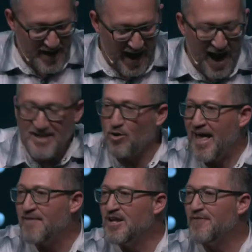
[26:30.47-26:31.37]
I don't
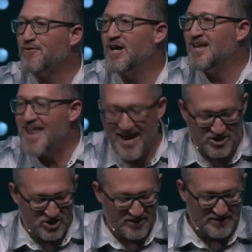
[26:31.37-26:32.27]
have enough
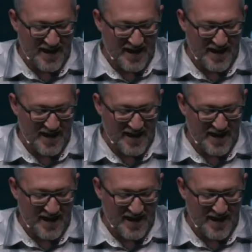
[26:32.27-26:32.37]
connections.